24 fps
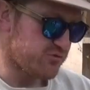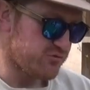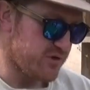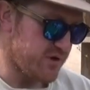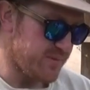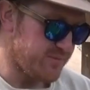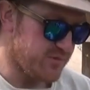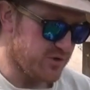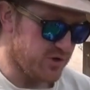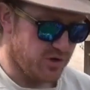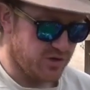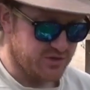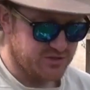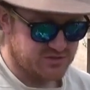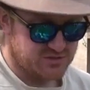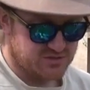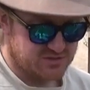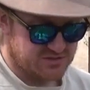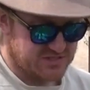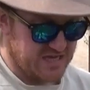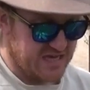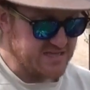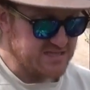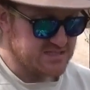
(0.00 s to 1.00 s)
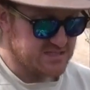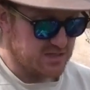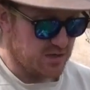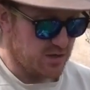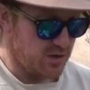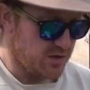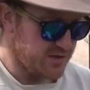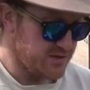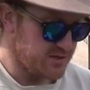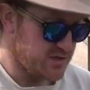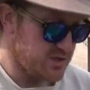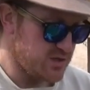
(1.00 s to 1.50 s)
grip that I tend to
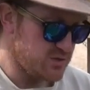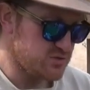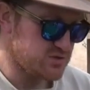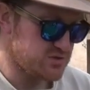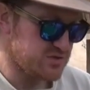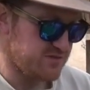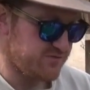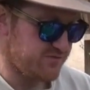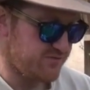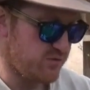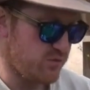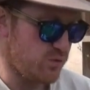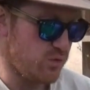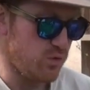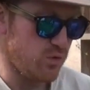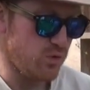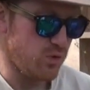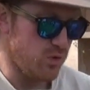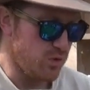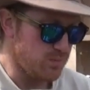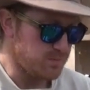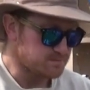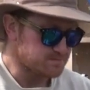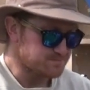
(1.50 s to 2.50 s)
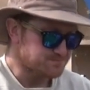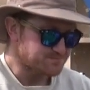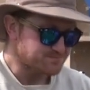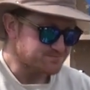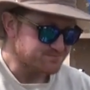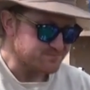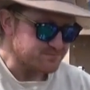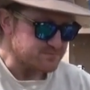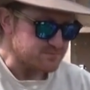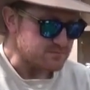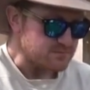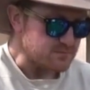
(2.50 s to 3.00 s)
like using for
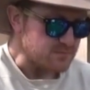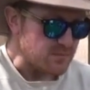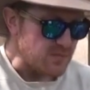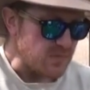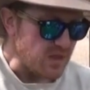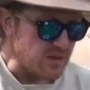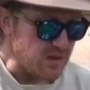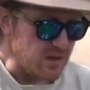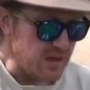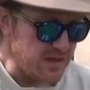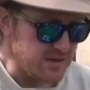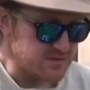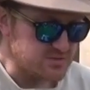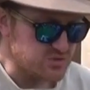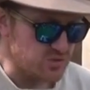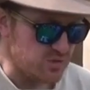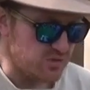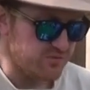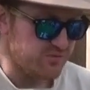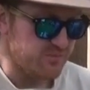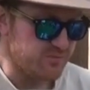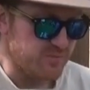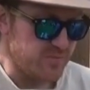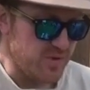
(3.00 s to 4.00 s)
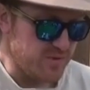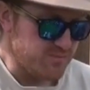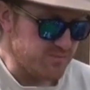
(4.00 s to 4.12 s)
sort of